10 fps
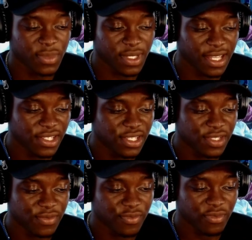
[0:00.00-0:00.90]
Like,
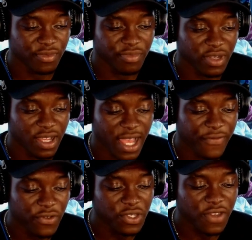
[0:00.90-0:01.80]
but I
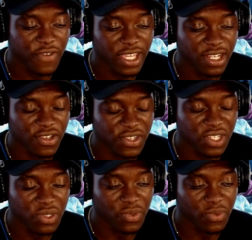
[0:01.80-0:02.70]
feel sorry for Hina because she
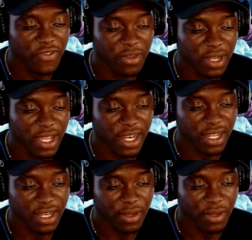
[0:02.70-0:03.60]
was with him like
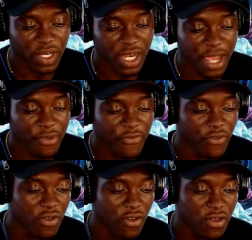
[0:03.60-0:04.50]
the night
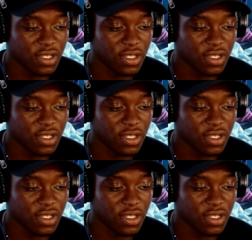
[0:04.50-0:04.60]
before.